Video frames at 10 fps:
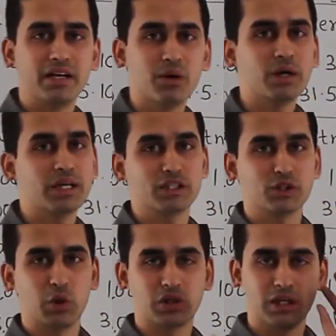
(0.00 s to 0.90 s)
Now what is
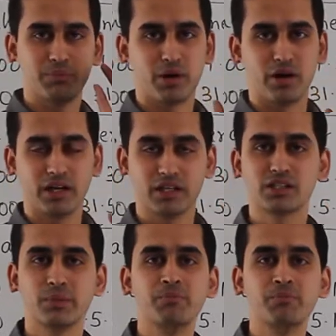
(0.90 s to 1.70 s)
total products?